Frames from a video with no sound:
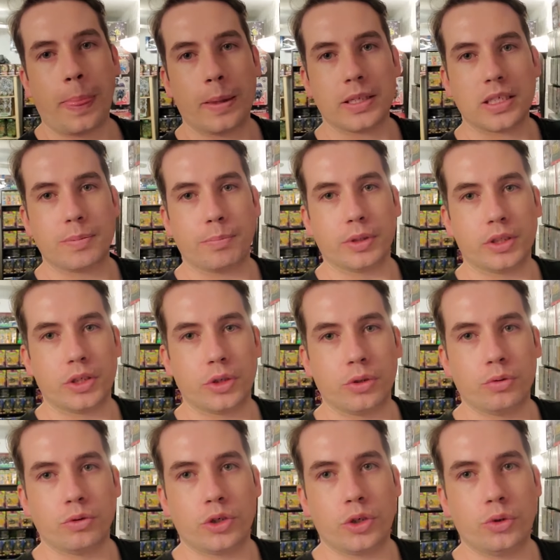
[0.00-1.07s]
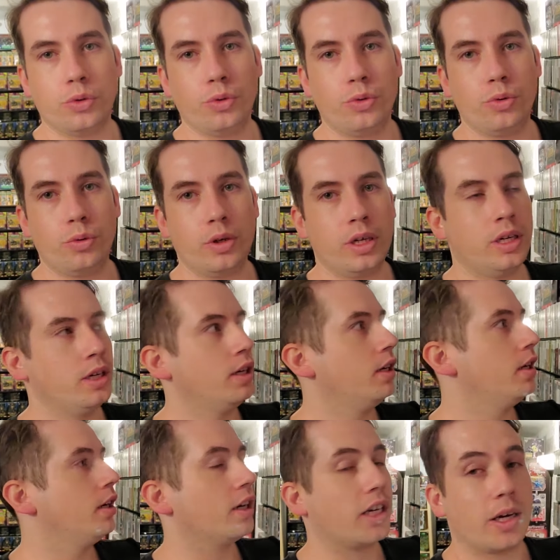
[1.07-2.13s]
Splatoon 2,
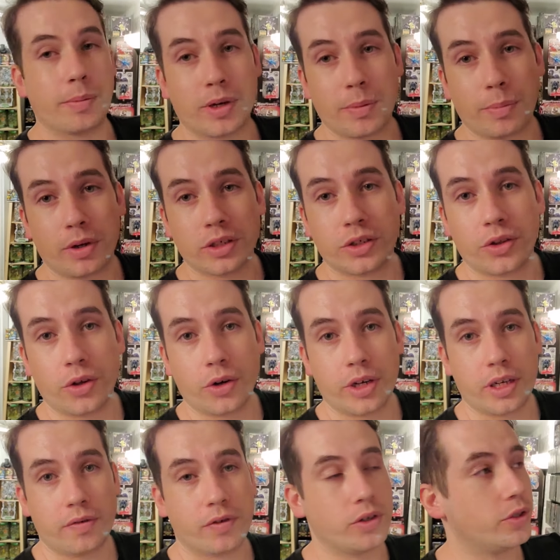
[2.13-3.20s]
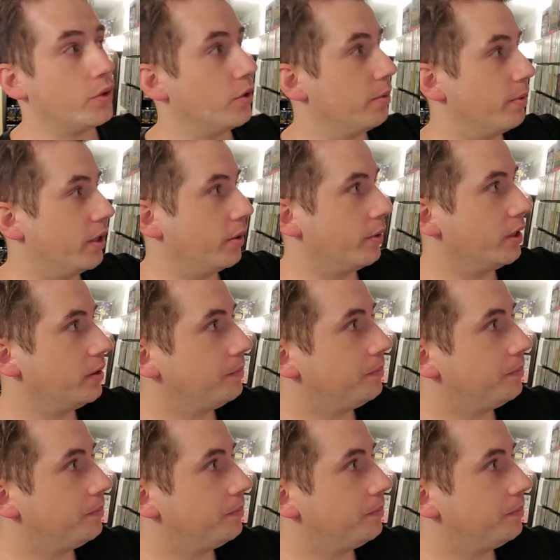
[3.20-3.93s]
coming up on its third anniversary, by the way.